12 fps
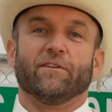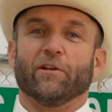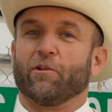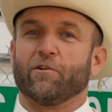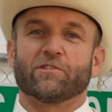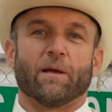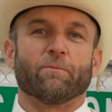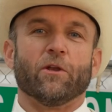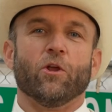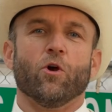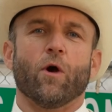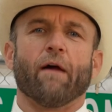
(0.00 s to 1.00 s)
You learn
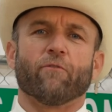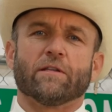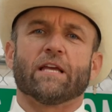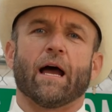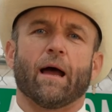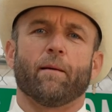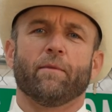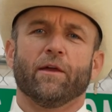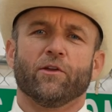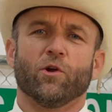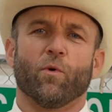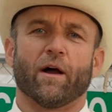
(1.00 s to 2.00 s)
something new every time
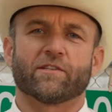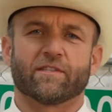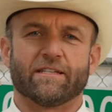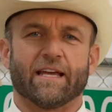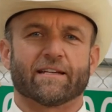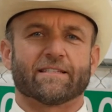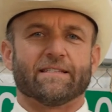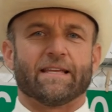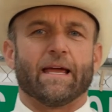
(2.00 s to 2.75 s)
you watch the Texan